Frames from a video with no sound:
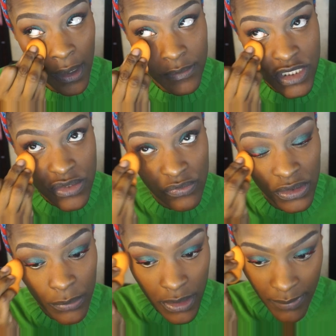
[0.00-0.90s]
I just
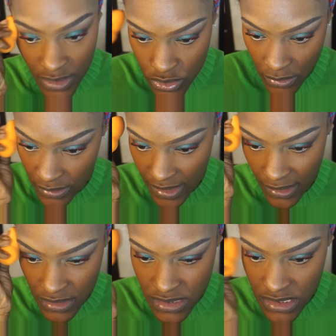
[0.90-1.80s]
really want to make sure that that
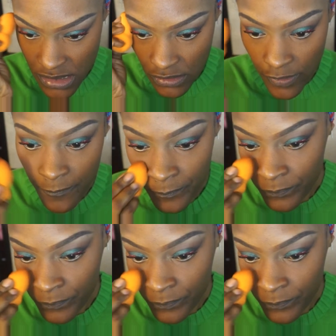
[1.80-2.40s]
concealer